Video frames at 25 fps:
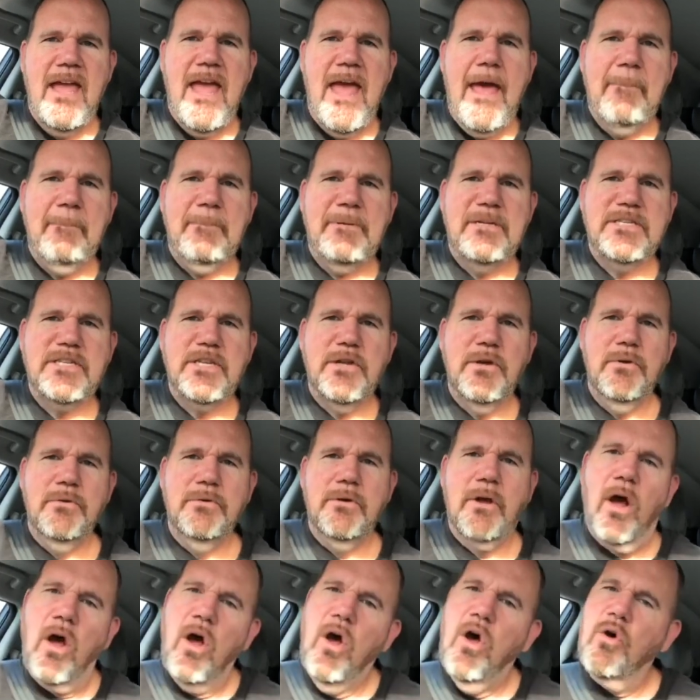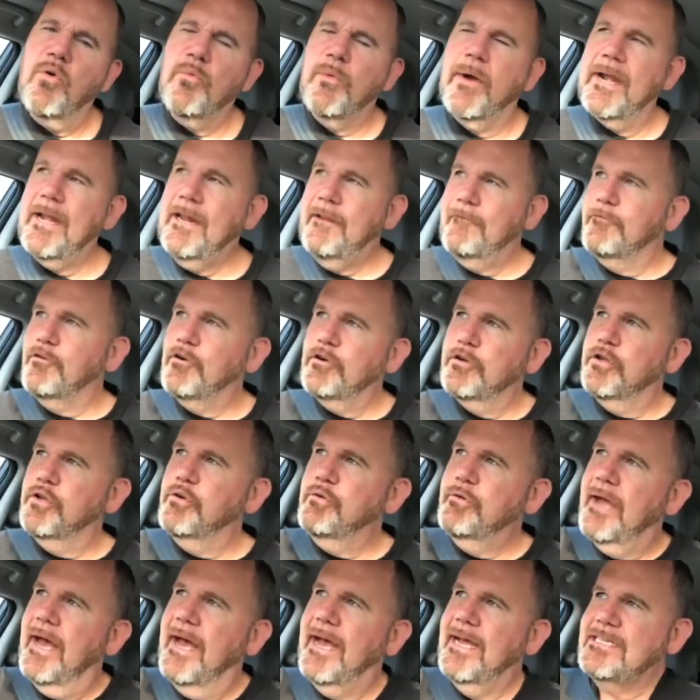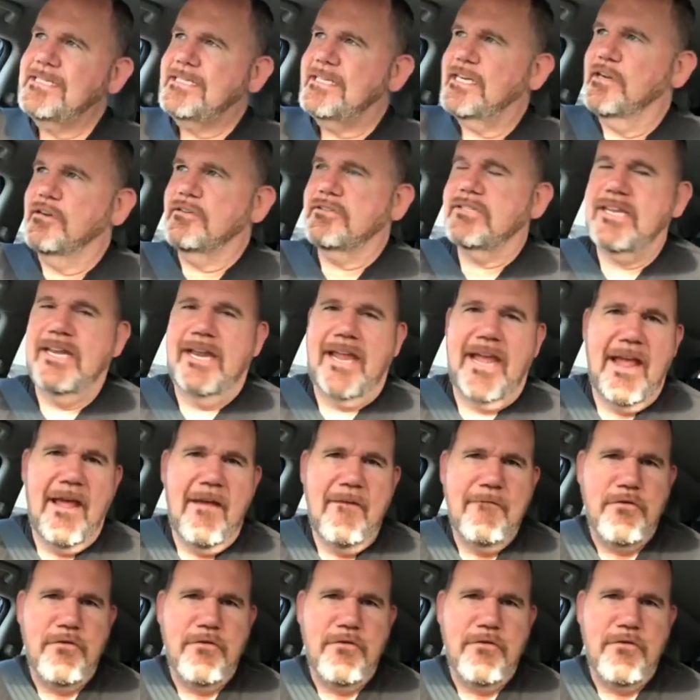episode all ready for you guys here today.